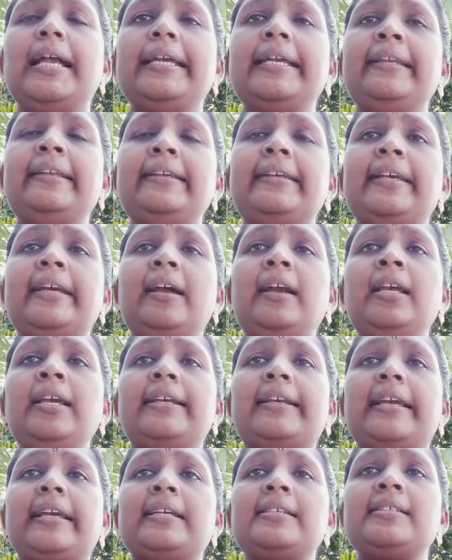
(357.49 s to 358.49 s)
In
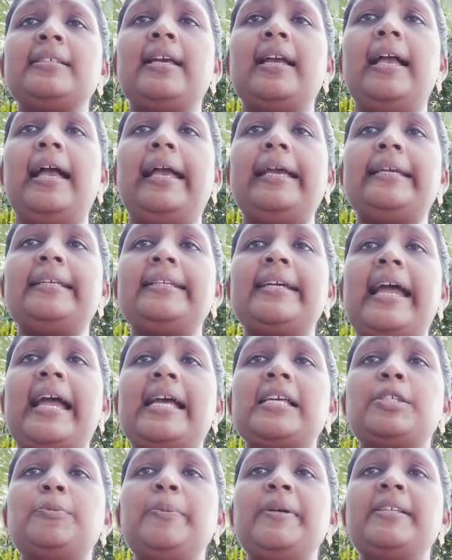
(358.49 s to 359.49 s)
early days, it
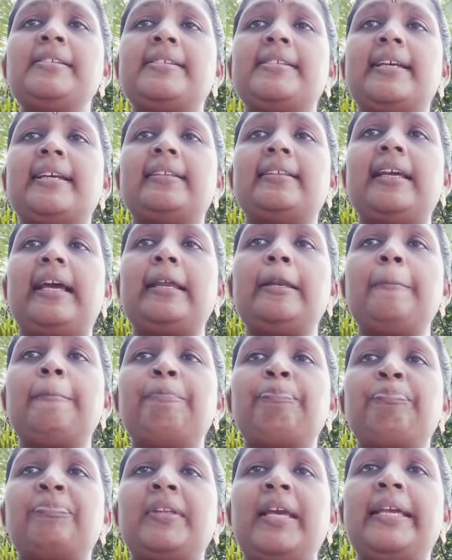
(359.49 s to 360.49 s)
has been said that
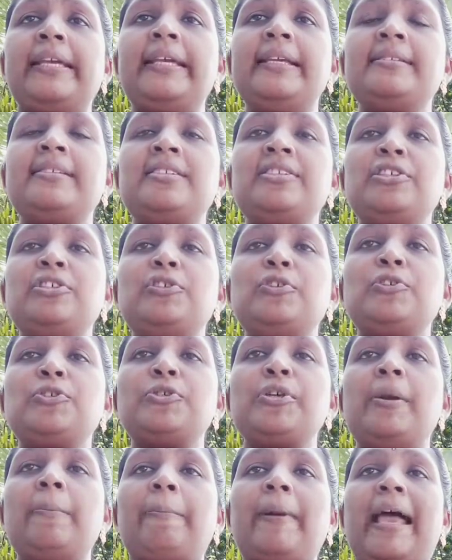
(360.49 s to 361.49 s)
the
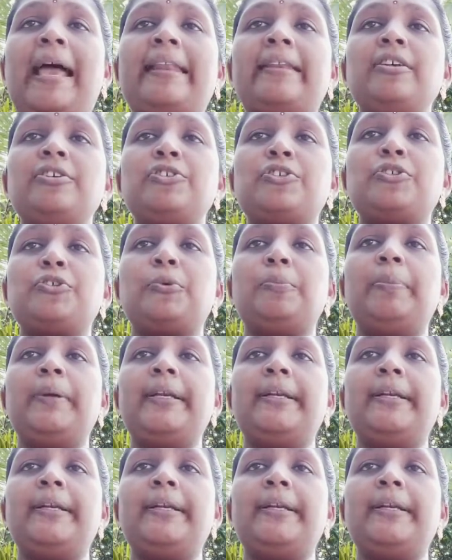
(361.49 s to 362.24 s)
institutional planning should be